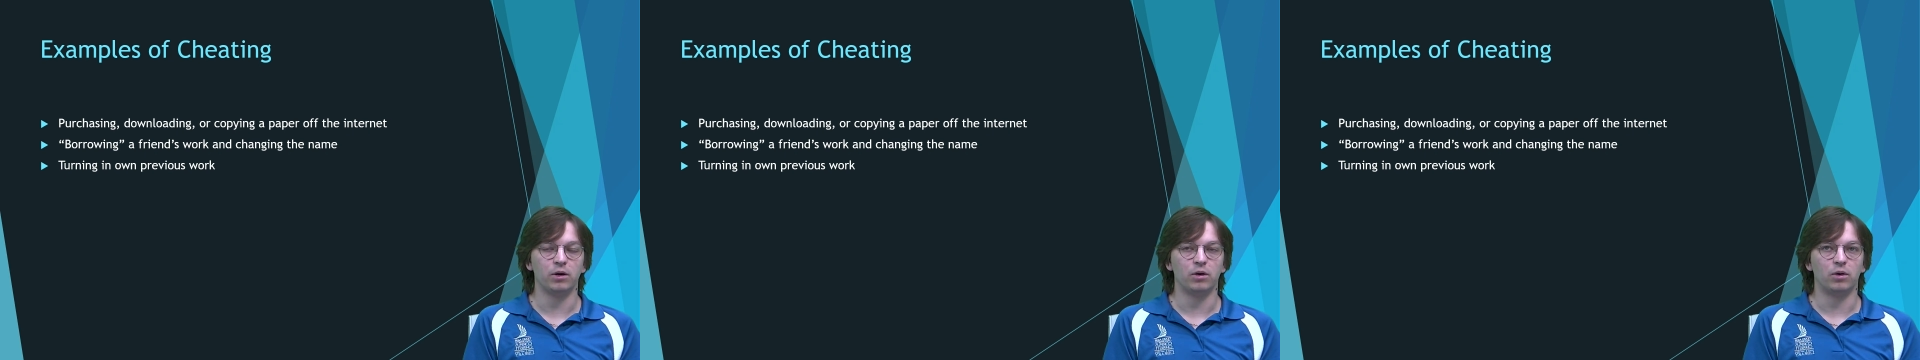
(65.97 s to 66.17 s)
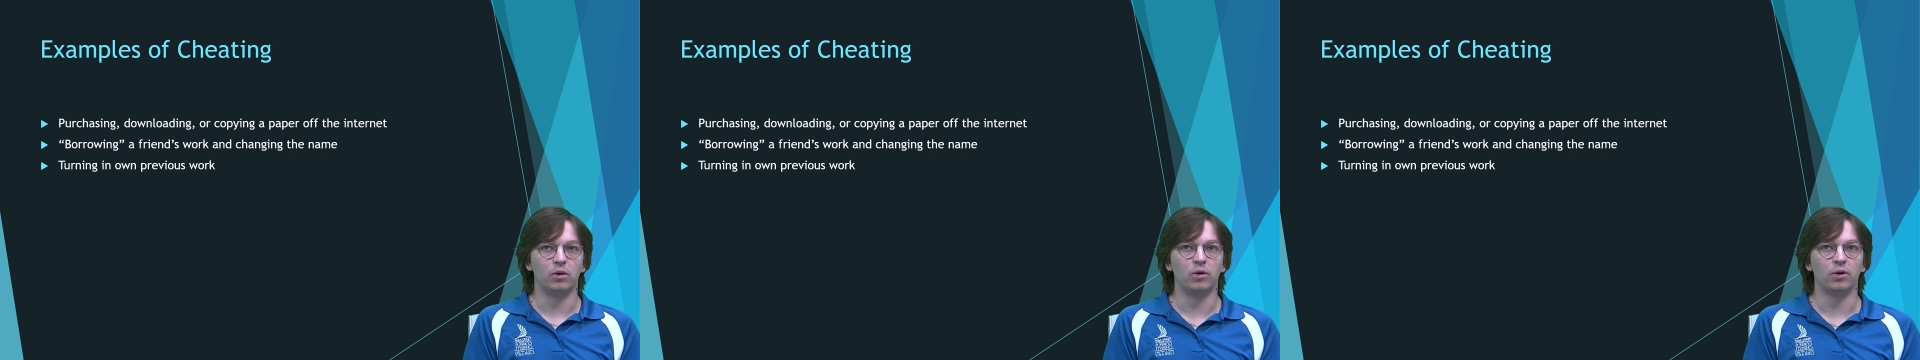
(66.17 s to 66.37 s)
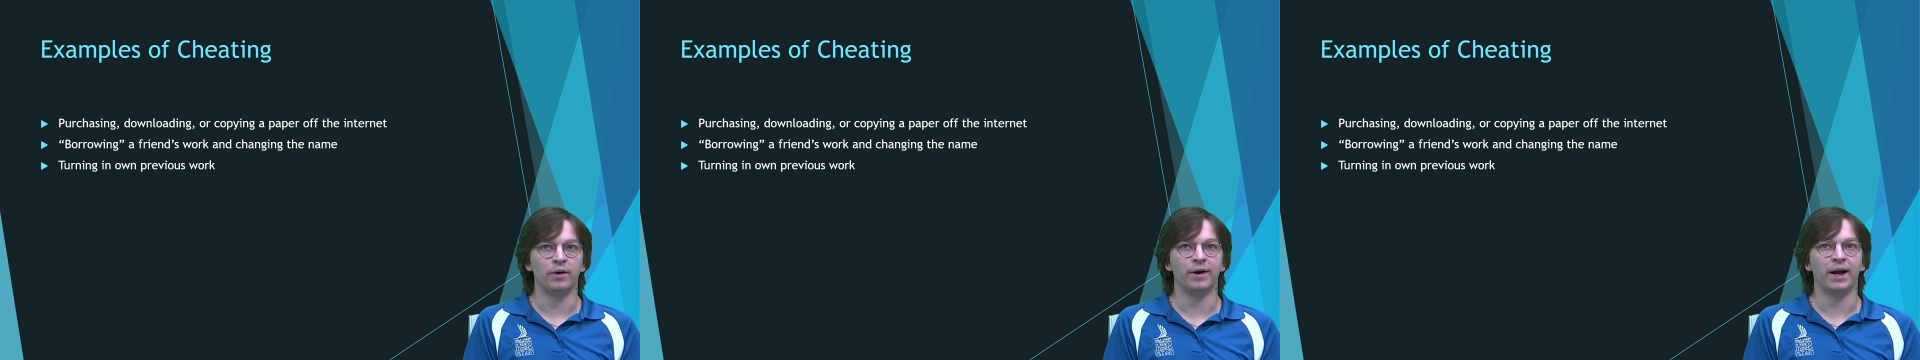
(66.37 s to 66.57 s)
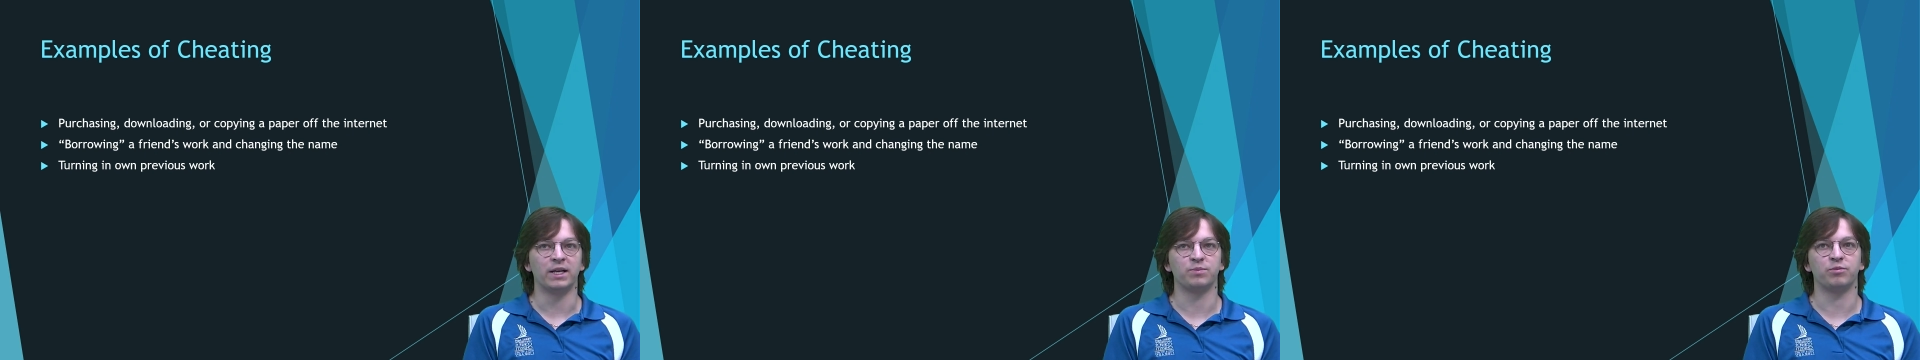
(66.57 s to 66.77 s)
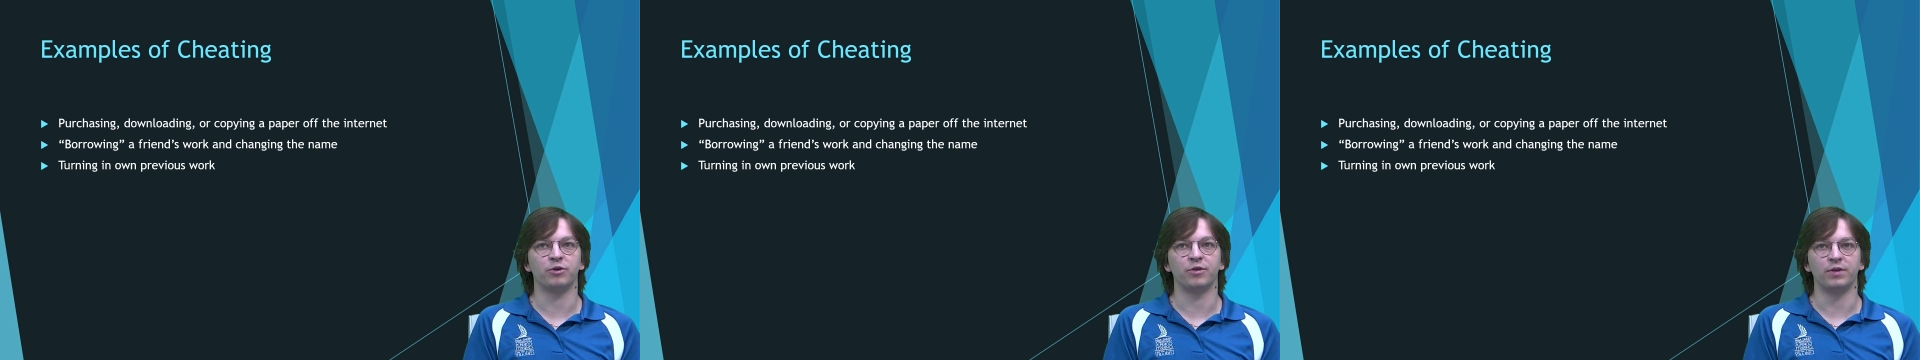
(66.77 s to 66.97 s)
or, as
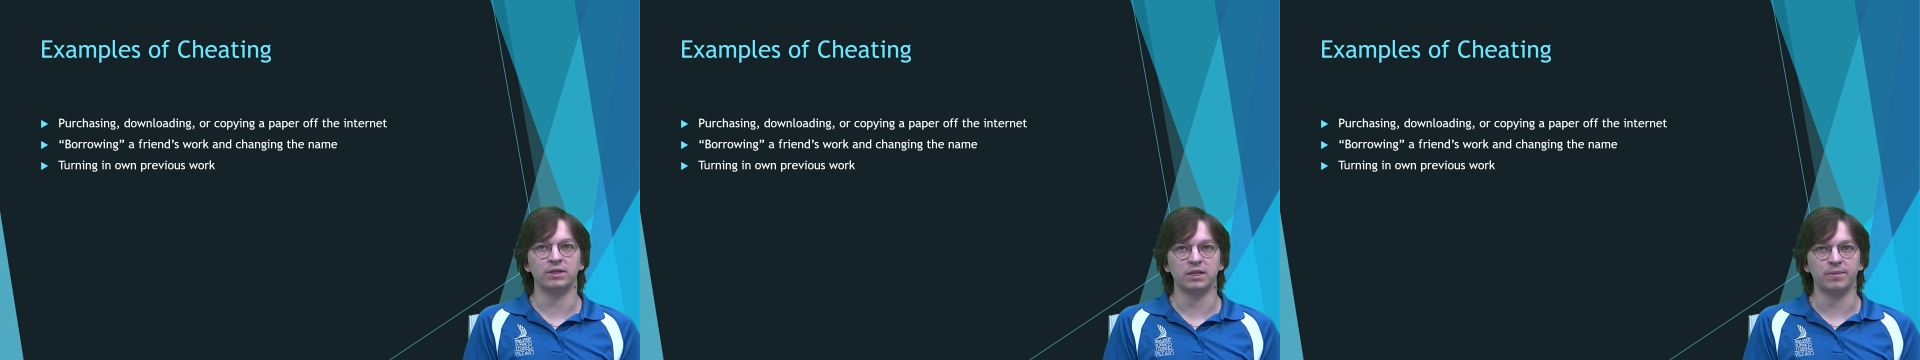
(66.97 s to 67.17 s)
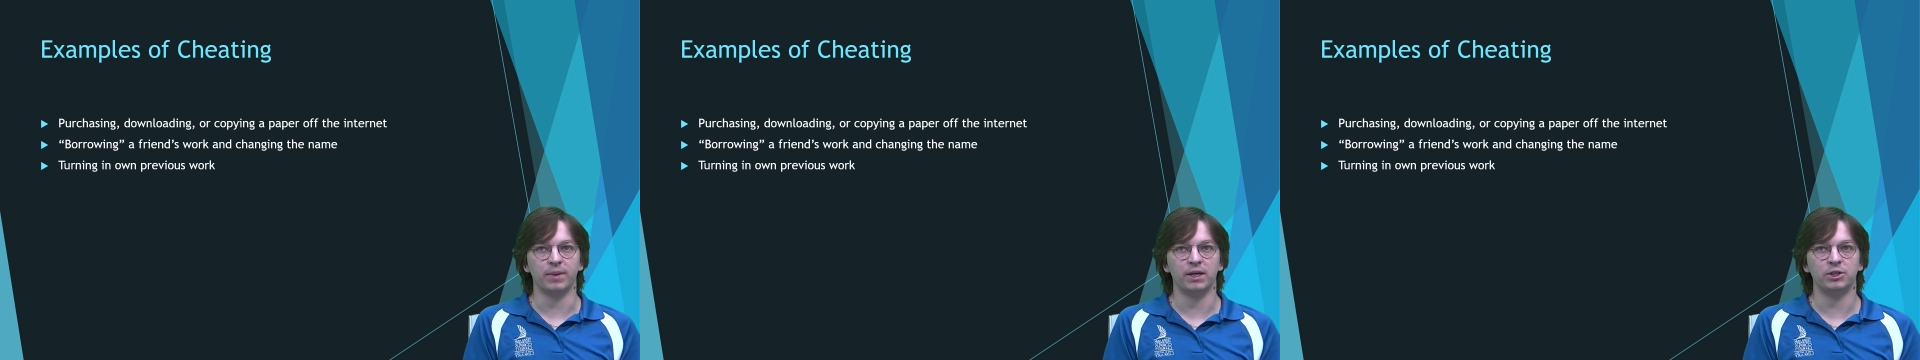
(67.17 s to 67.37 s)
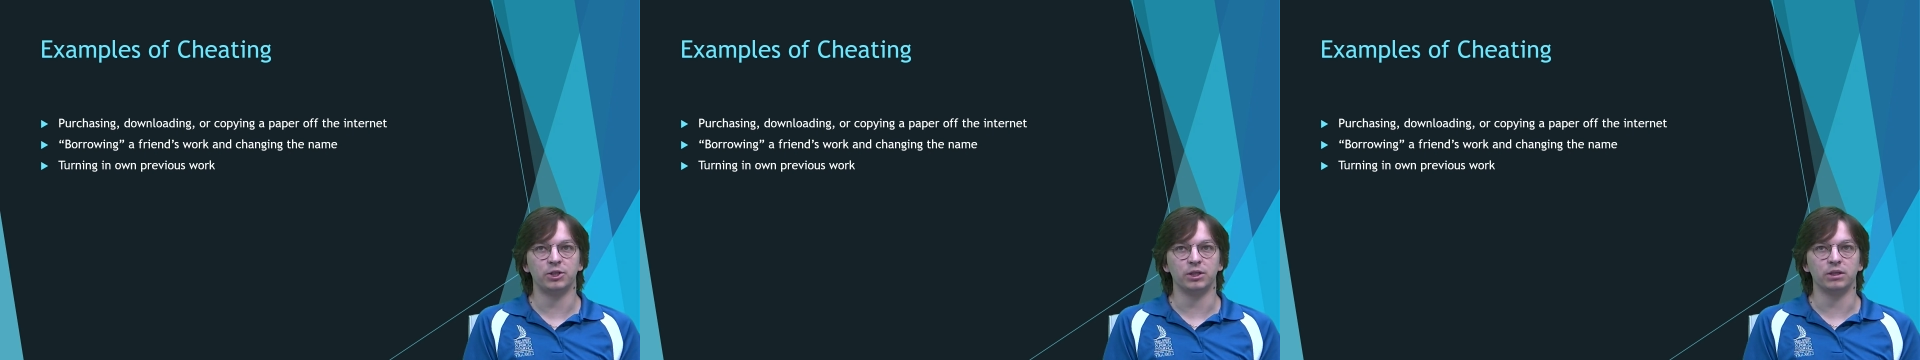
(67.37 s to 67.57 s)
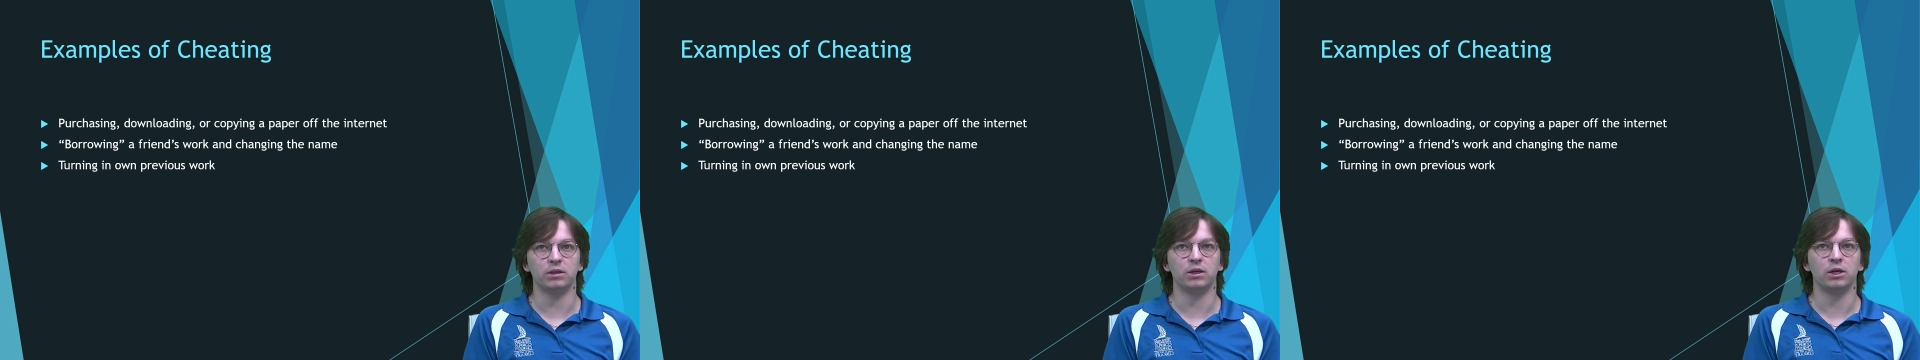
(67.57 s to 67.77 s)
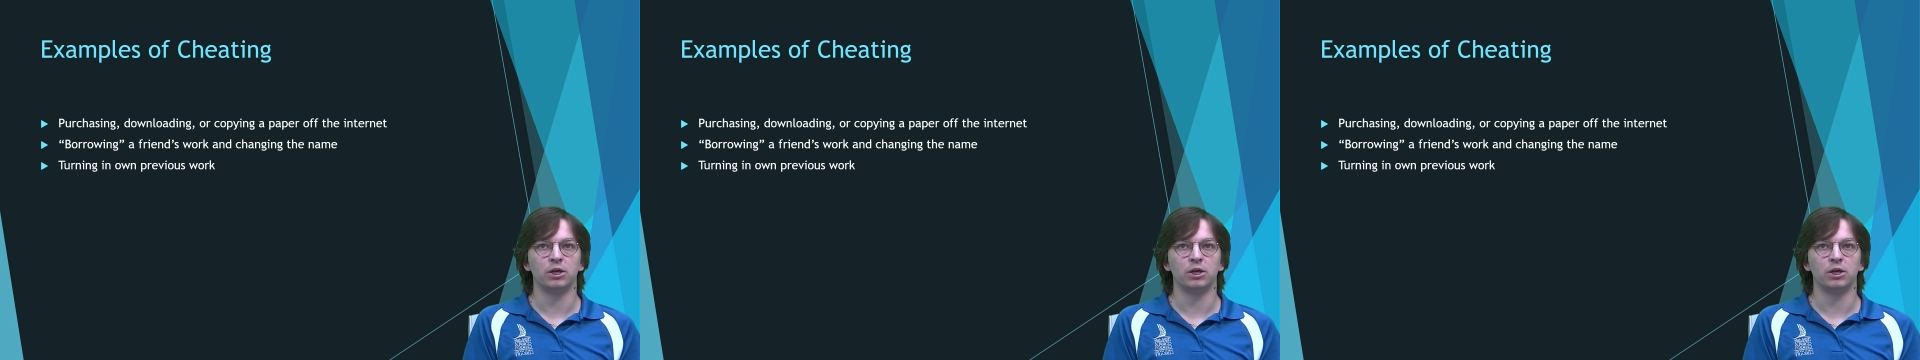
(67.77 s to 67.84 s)
previously mentioned,